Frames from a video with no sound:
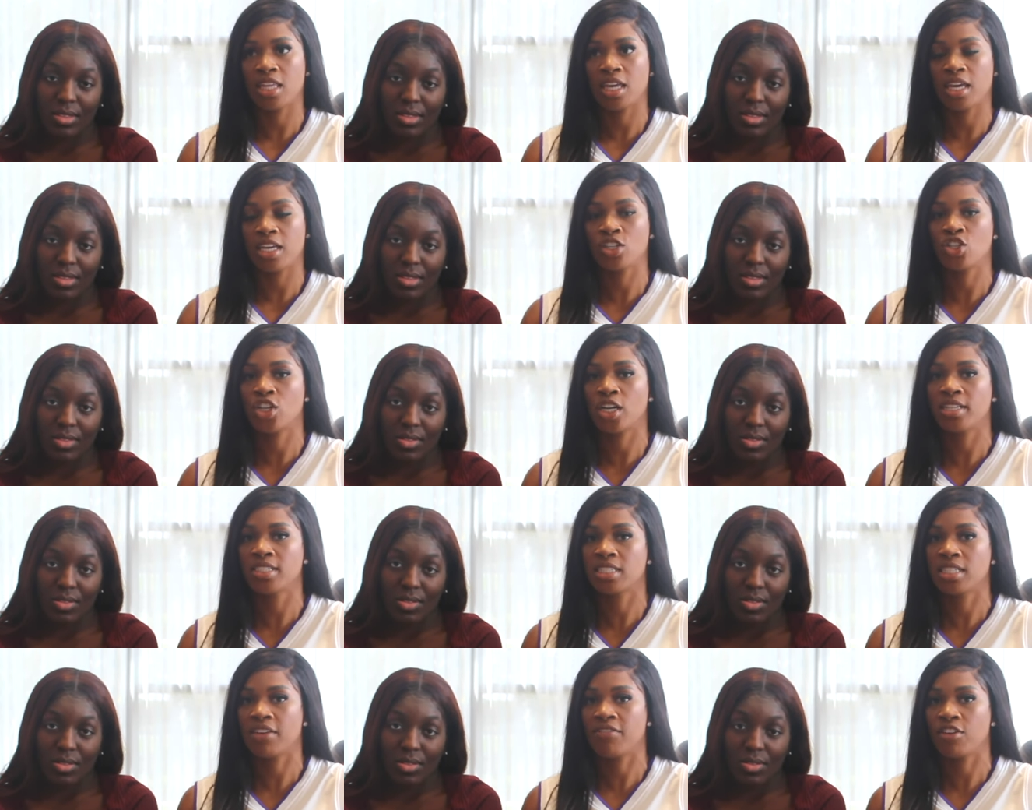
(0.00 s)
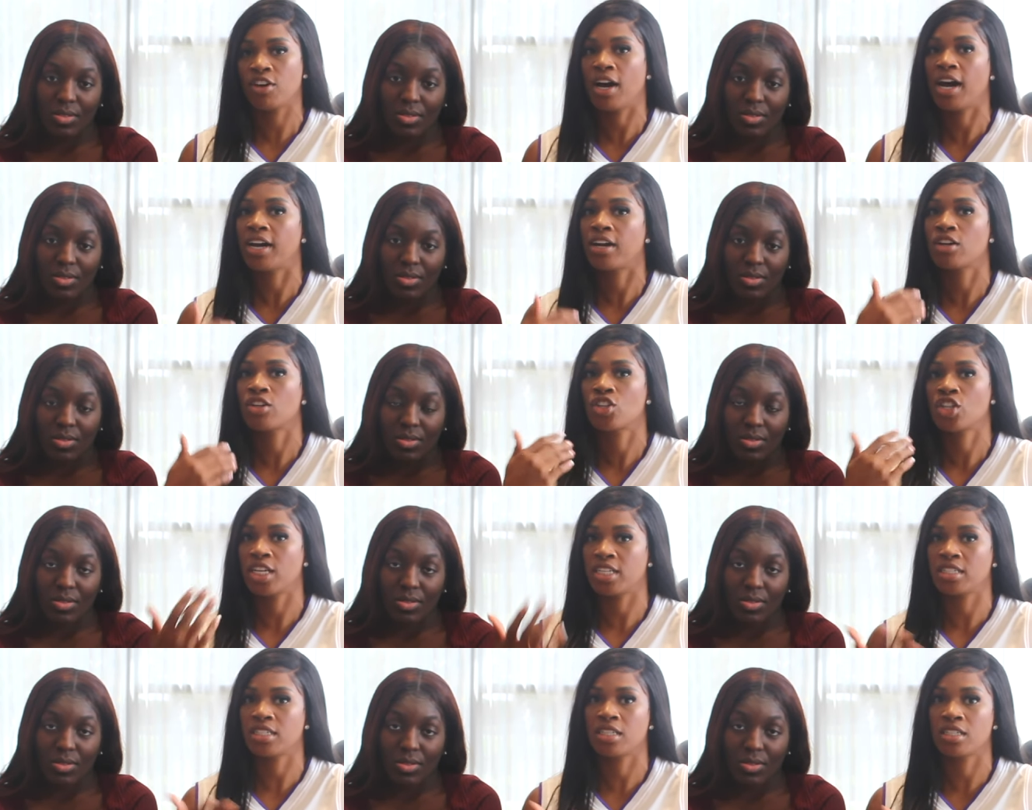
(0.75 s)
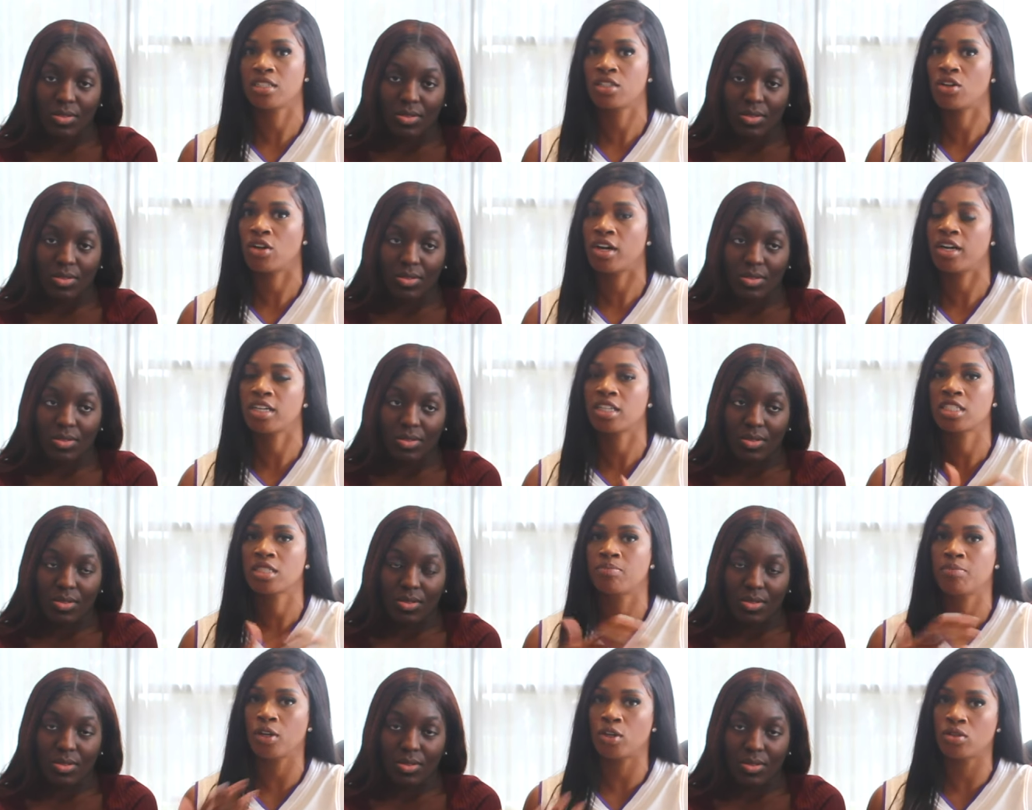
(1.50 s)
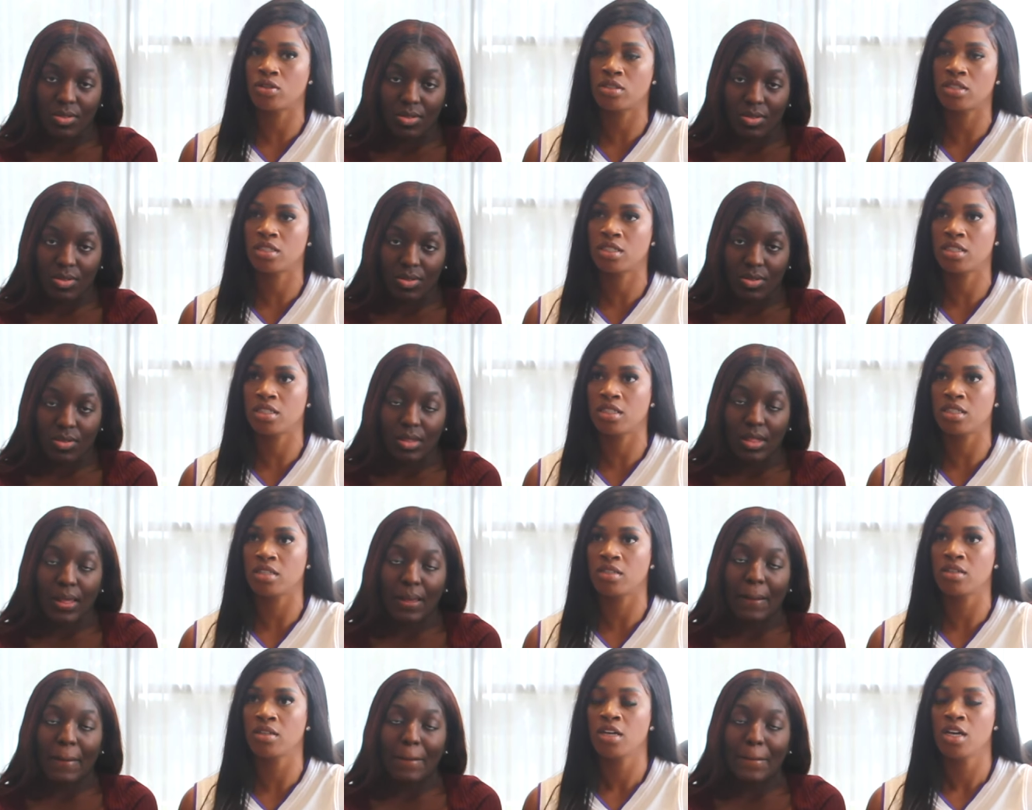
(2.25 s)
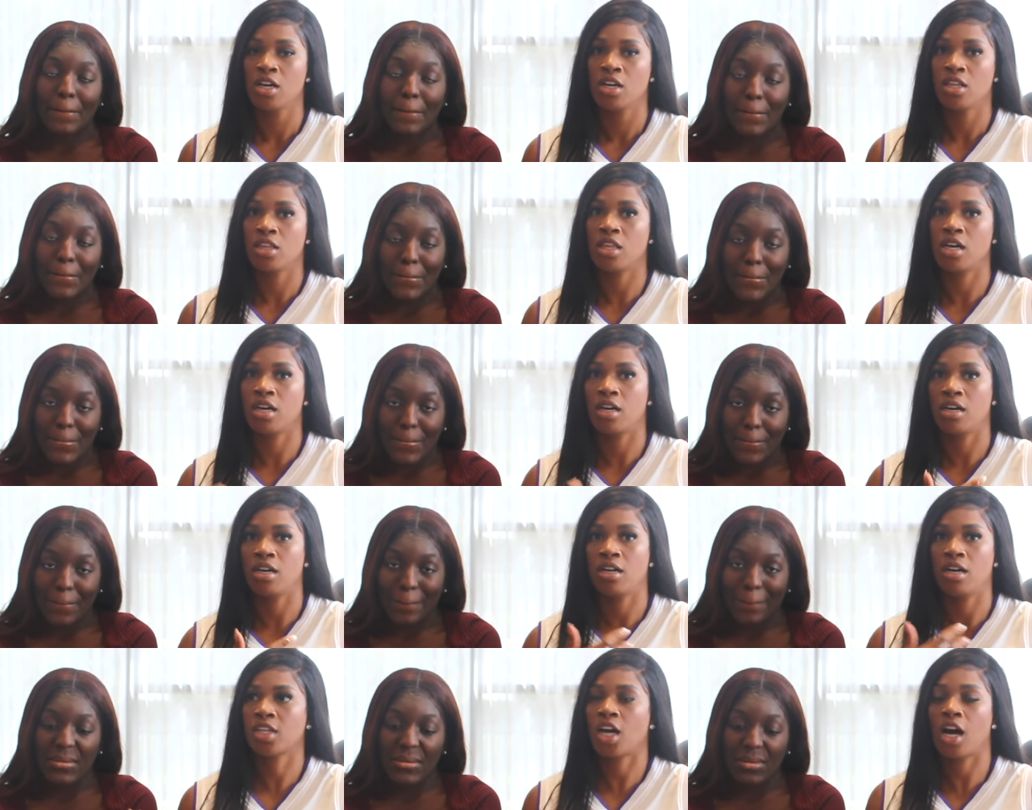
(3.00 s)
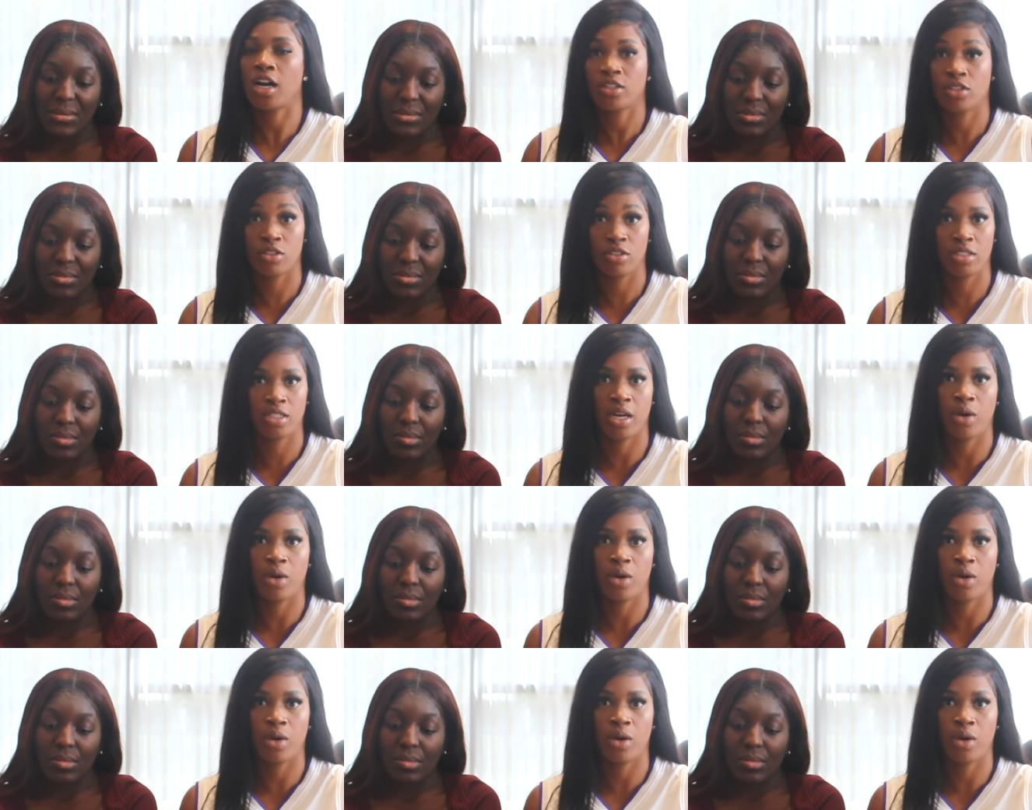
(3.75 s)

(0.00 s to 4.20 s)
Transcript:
Speaker 1: It does give you a higher chance because you are exposed to the doctors